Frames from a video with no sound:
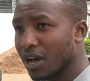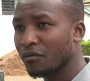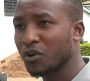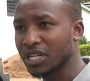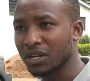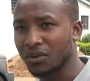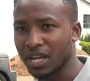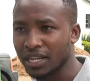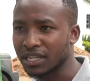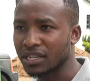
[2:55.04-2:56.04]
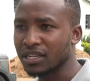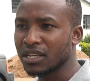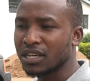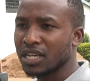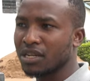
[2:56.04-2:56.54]
we have botanical garden.
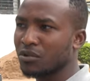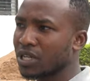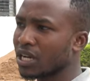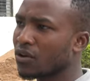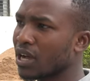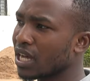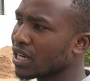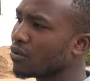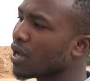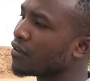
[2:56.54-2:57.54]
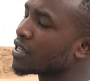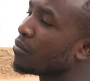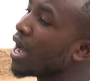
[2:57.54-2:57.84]
In the botanical garden, we have some